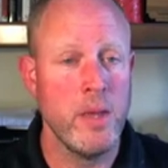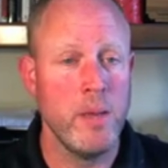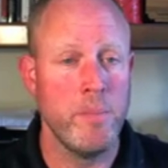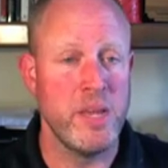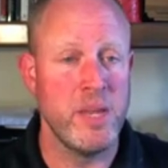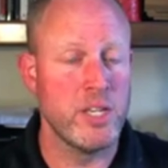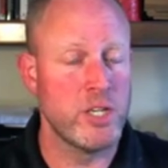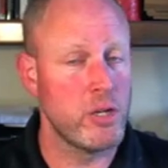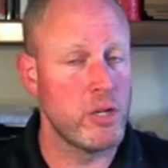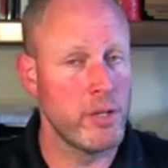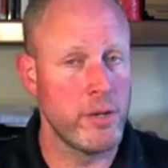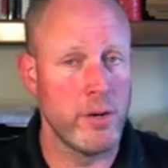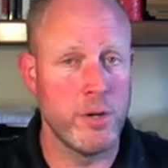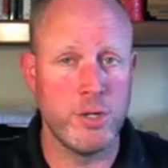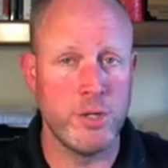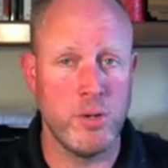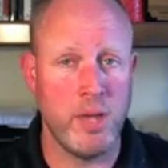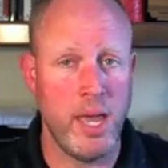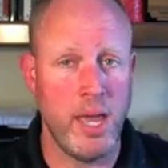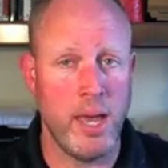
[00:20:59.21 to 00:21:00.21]
Be as clear as
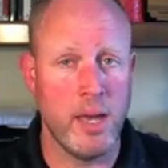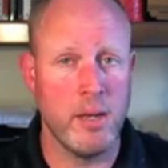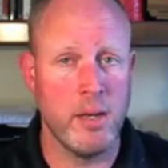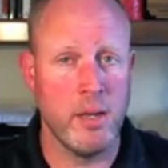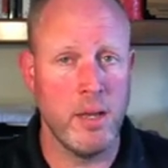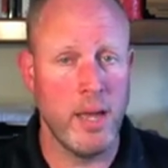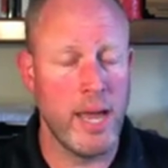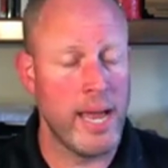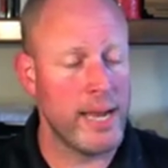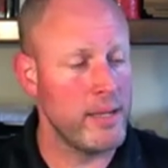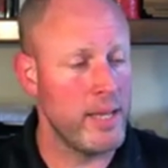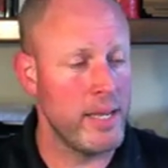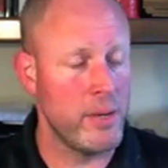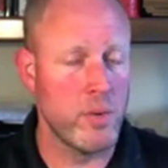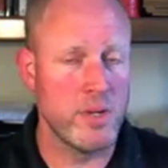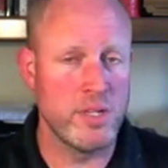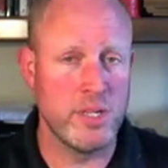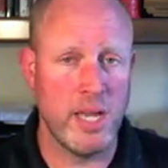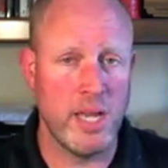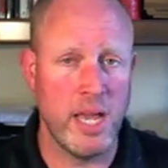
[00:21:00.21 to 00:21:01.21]
you can. Act like,
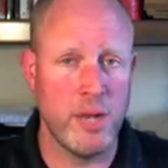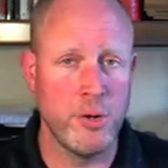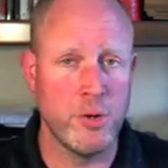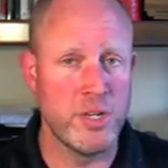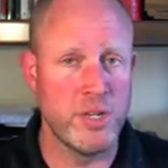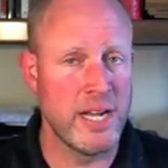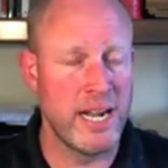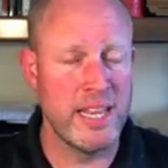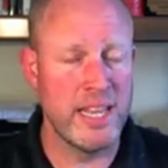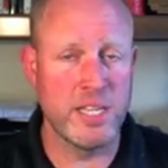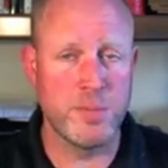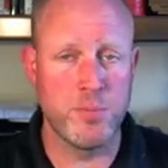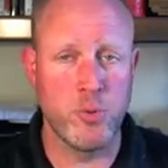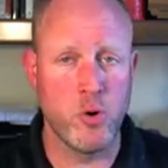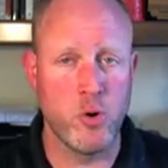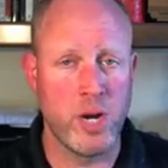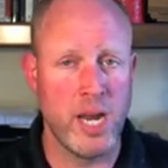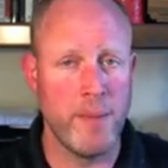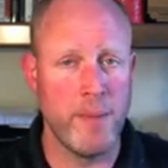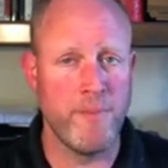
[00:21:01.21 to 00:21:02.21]
once again, you're designing this
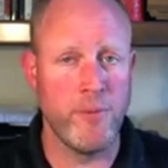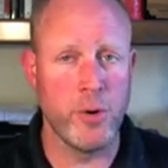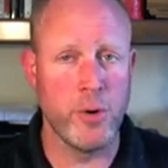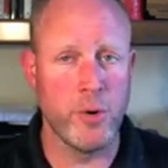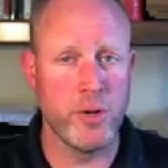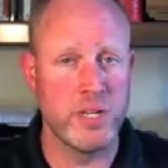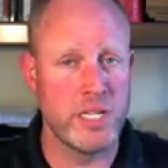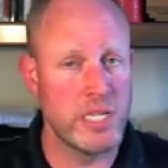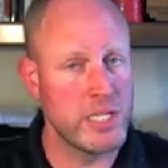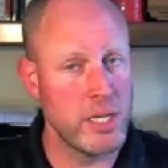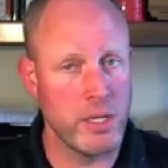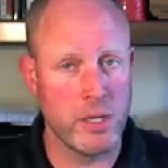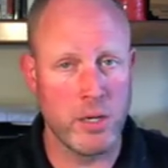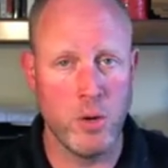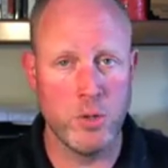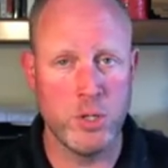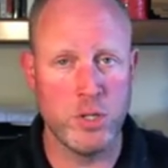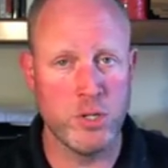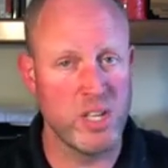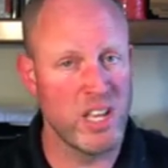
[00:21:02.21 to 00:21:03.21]
program for your assistant
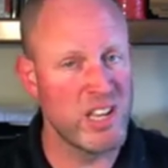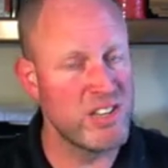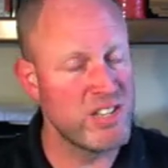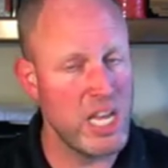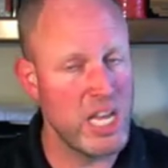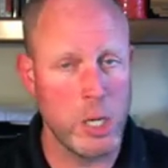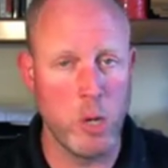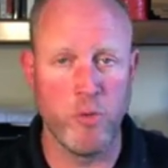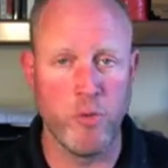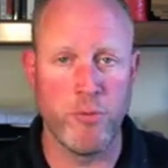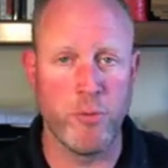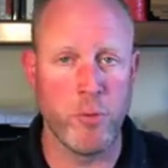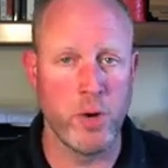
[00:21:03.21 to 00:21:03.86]
coach who's going to take over